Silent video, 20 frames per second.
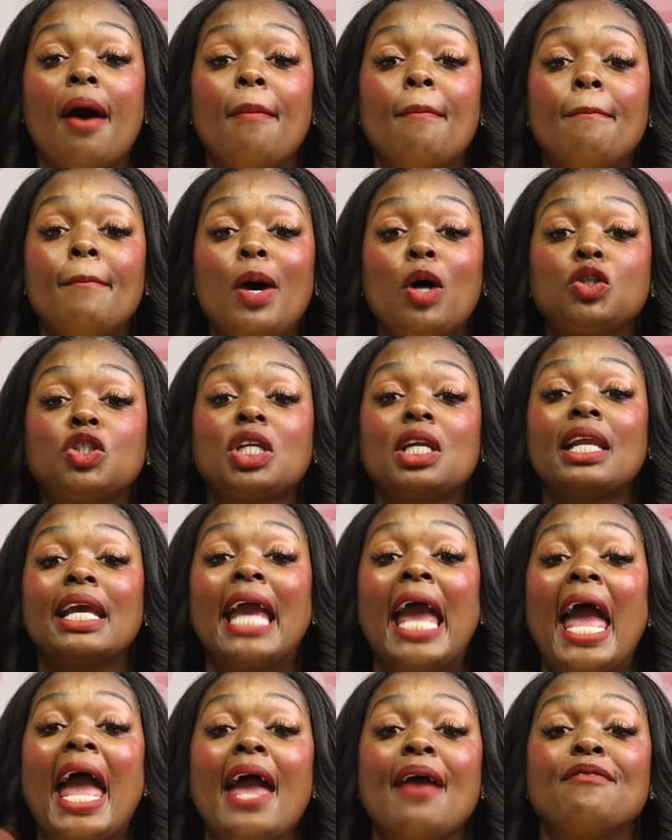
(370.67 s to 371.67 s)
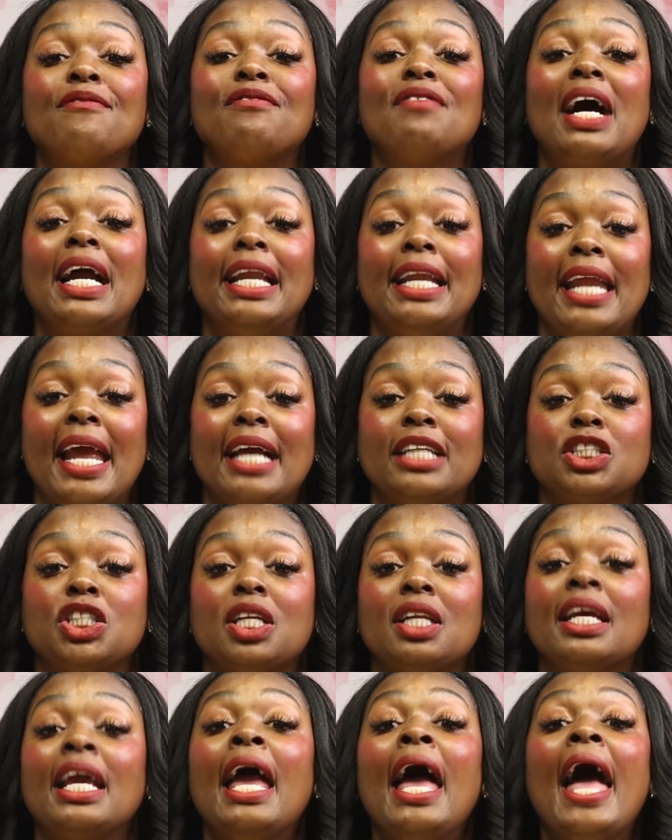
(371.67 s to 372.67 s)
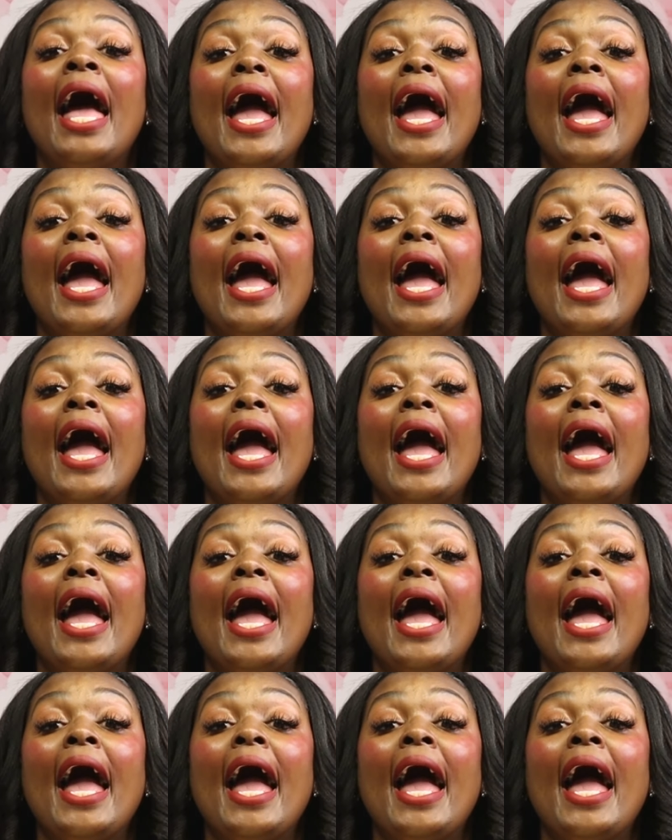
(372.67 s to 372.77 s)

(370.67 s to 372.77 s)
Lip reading: emotionally, and financially.